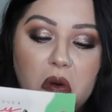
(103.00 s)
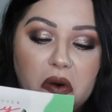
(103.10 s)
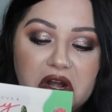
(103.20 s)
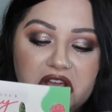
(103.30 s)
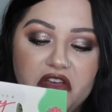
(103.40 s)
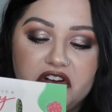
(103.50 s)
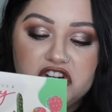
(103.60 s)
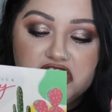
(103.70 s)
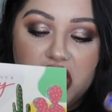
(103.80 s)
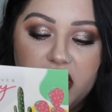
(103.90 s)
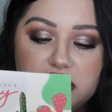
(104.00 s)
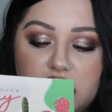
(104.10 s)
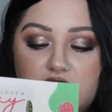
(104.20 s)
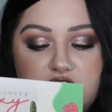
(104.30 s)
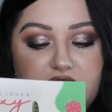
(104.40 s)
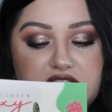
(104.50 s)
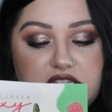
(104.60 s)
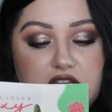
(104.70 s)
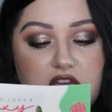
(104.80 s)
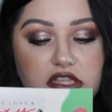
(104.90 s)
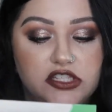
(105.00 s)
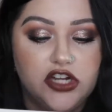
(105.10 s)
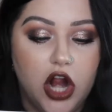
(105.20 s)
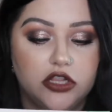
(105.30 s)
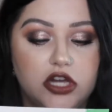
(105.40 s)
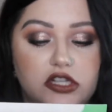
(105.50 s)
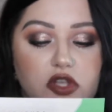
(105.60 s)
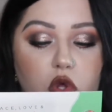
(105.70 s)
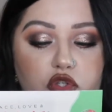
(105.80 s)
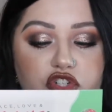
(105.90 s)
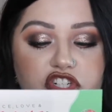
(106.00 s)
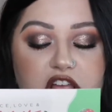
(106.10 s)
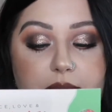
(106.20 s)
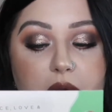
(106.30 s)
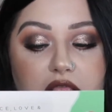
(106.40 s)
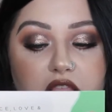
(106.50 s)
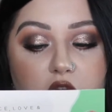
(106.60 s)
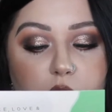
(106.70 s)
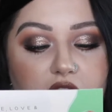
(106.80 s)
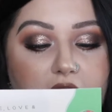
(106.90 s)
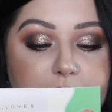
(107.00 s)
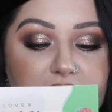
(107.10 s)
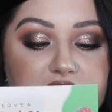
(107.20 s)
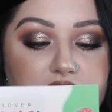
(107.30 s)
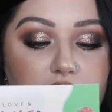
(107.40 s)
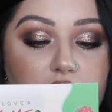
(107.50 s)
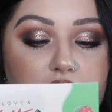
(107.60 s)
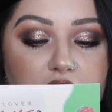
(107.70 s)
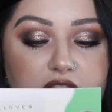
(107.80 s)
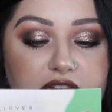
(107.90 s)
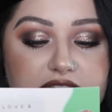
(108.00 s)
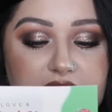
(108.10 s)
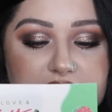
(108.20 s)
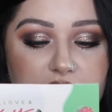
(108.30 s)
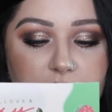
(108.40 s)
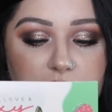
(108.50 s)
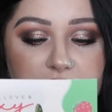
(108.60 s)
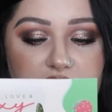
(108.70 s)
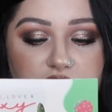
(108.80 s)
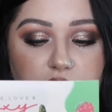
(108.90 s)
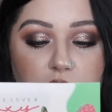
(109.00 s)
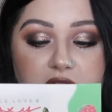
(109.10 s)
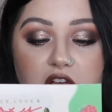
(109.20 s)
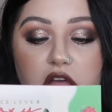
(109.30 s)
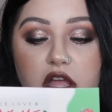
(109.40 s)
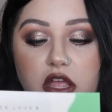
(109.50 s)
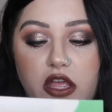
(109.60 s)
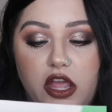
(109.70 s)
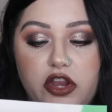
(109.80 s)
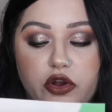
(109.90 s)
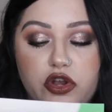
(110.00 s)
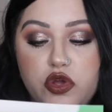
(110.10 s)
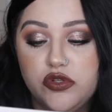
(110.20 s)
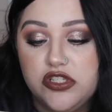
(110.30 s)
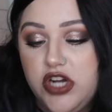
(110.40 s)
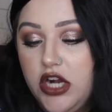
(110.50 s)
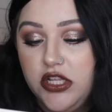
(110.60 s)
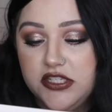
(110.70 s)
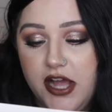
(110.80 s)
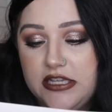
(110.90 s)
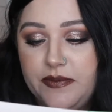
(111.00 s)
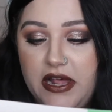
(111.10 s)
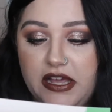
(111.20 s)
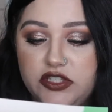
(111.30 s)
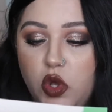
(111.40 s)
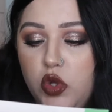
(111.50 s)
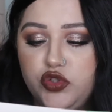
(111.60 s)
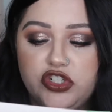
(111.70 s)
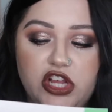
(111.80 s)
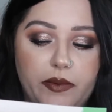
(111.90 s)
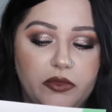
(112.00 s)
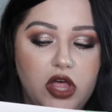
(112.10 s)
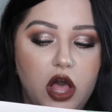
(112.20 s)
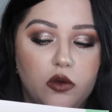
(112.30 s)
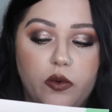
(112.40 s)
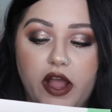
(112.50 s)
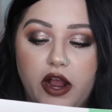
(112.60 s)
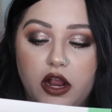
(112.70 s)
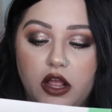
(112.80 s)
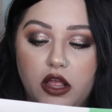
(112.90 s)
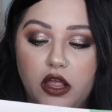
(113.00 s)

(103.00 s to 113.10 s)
we're gonna give it a shot. So it is the Star Looks Ultra Gem Longwear Eye Pencil. The intensely pigmented formula in your new Star Looks Cosmetics Ultra Gem Longwear